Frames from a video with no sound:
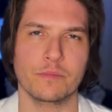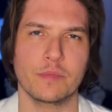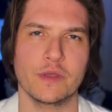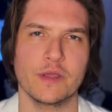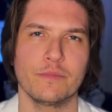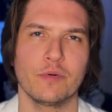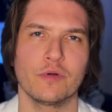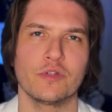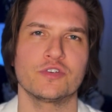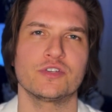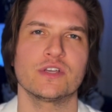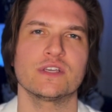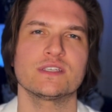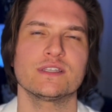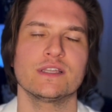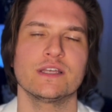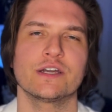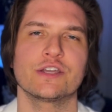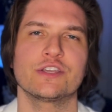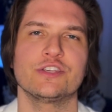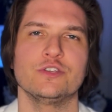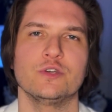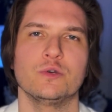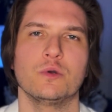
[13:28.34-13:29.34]
people just
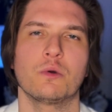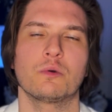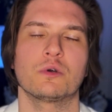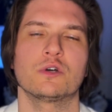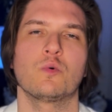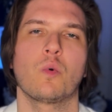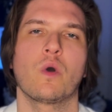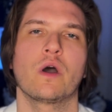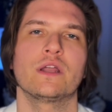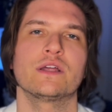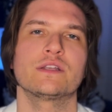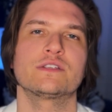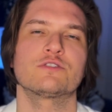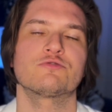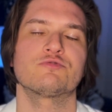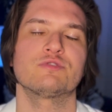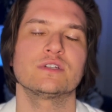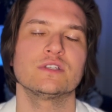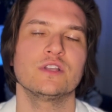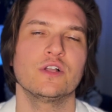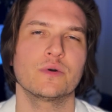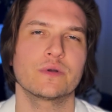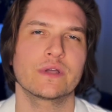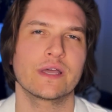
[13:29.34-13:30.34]
like you who are wanting to
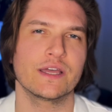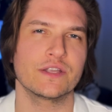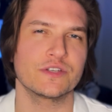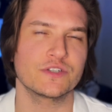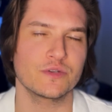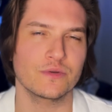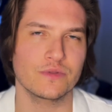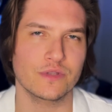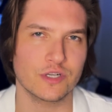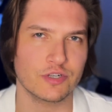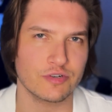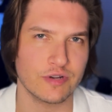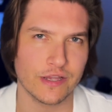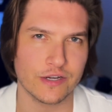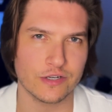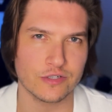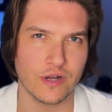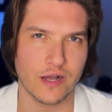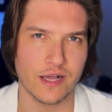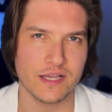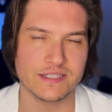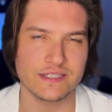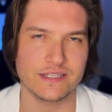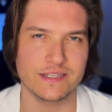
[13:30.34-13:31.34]
relocate to the greater
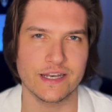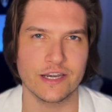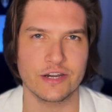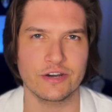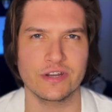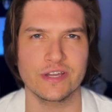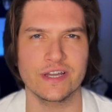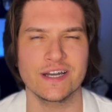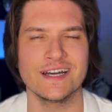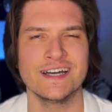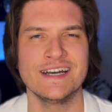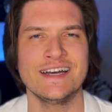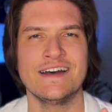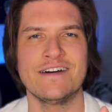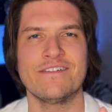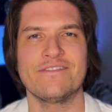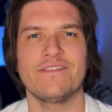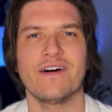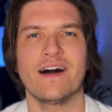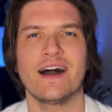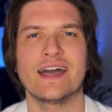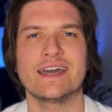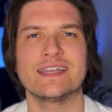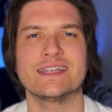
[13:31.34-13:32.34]
Austin area
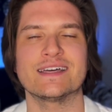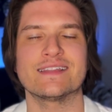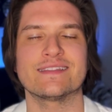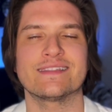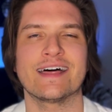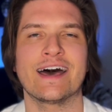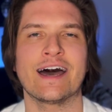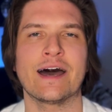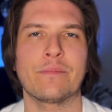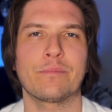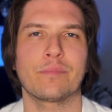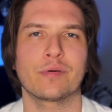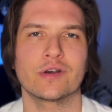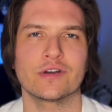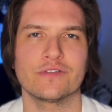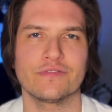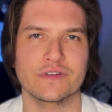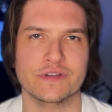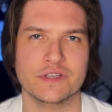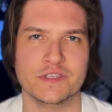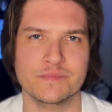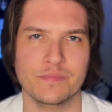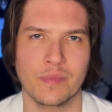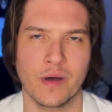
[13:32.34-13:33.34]
find that
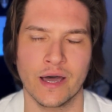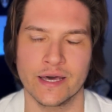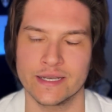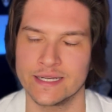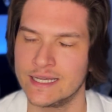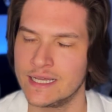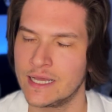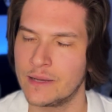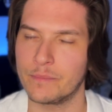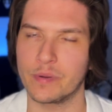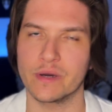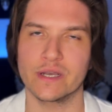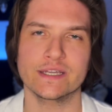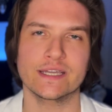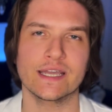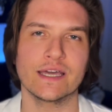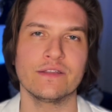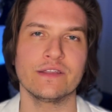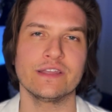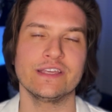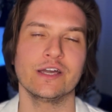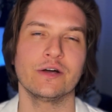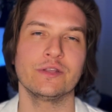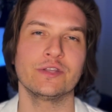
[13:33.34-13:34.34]
perfect spot. But again,
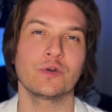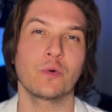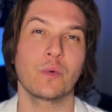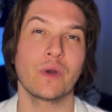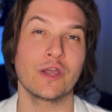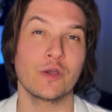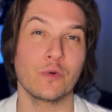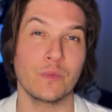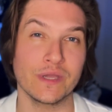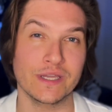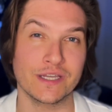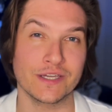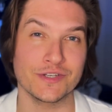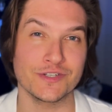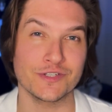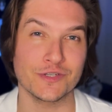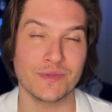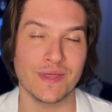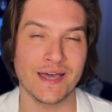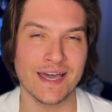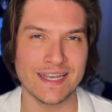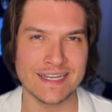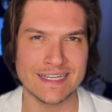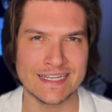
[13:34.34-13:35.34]
the only way we can do
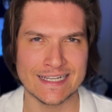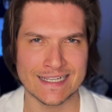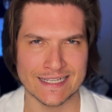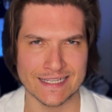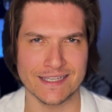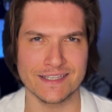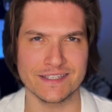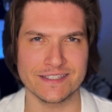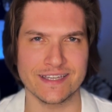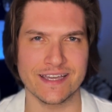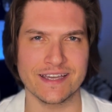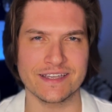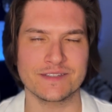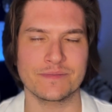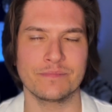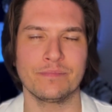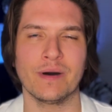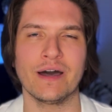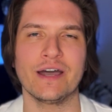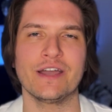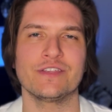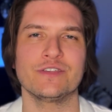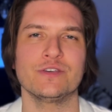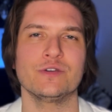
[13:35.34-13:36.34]
that is, yes,
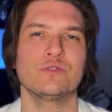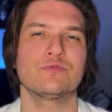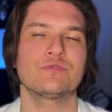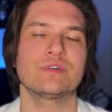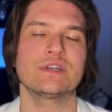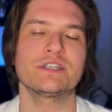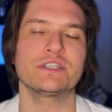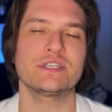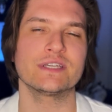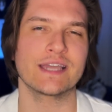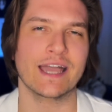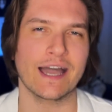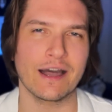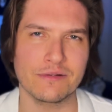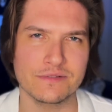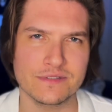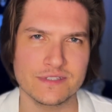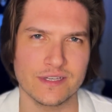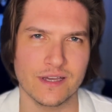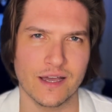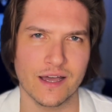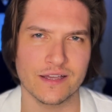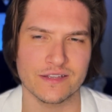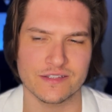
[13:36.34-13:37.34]
by you reaching out
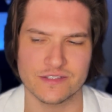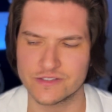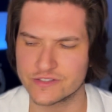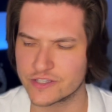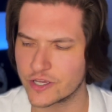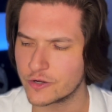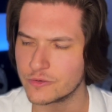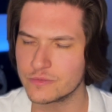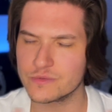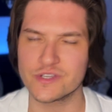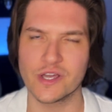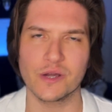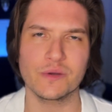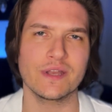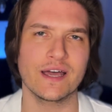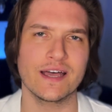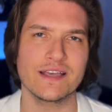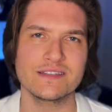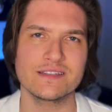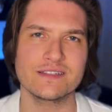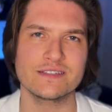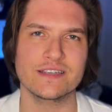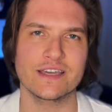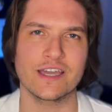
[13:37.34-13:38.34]
to us. So don't
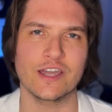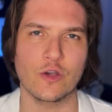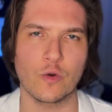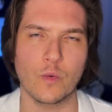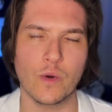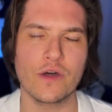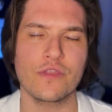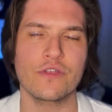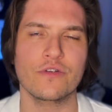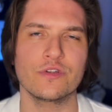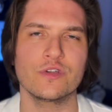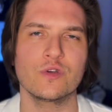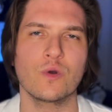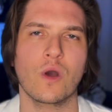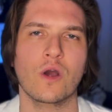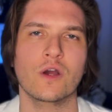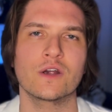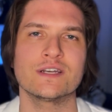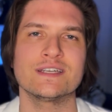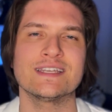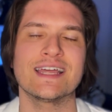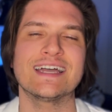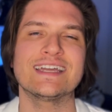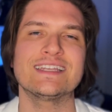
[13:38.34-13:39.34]
hesitate. Whether you are
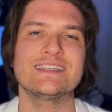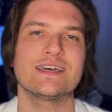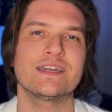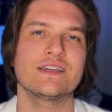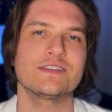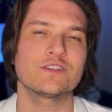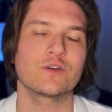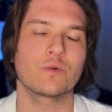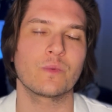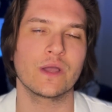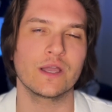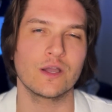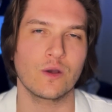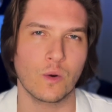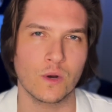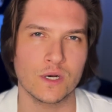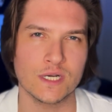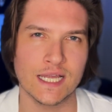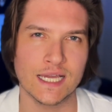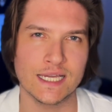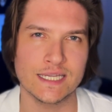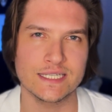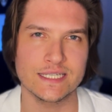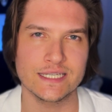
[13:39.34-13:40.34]
9 days away or
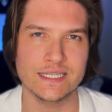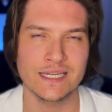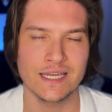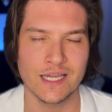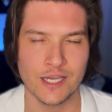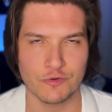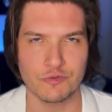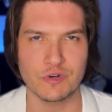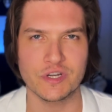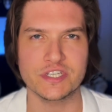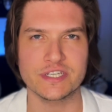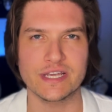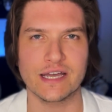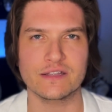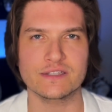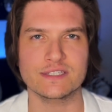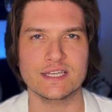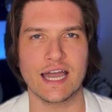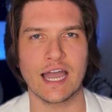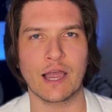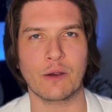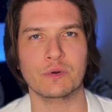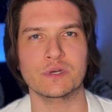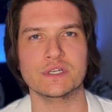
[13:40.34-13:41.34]
90, reach out to
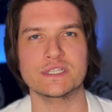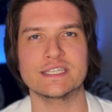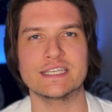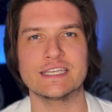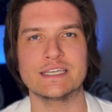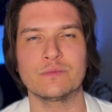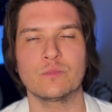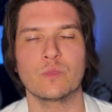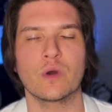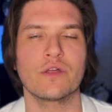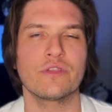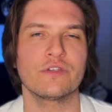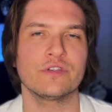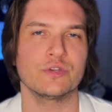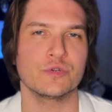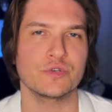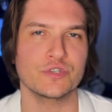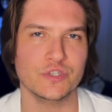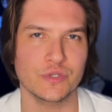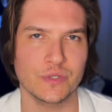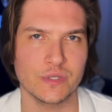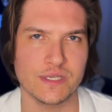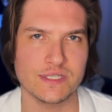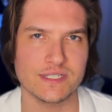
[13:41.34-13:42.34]
our team, whether you
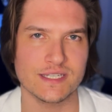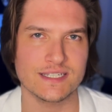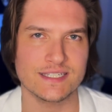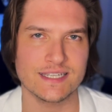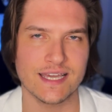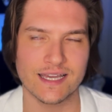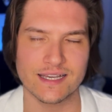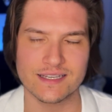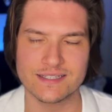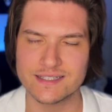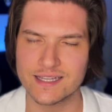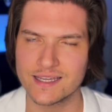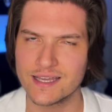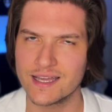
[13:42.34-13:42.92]
shoot us a text,